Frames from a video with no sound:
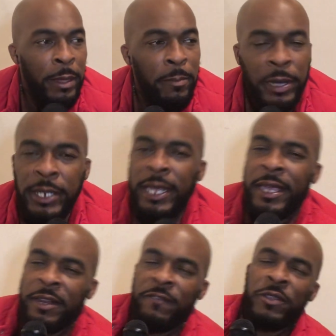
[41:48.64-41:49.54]
But they
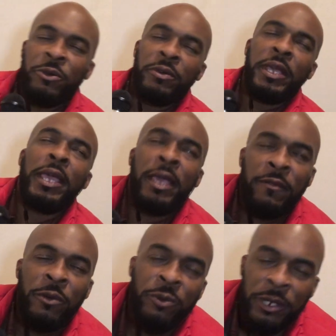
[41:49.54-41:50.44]
interviewed
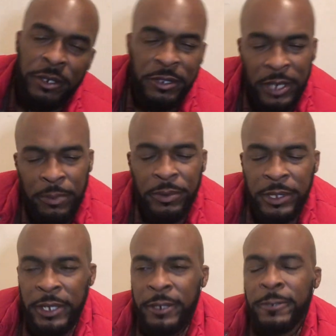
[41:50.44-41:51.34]
everyone separately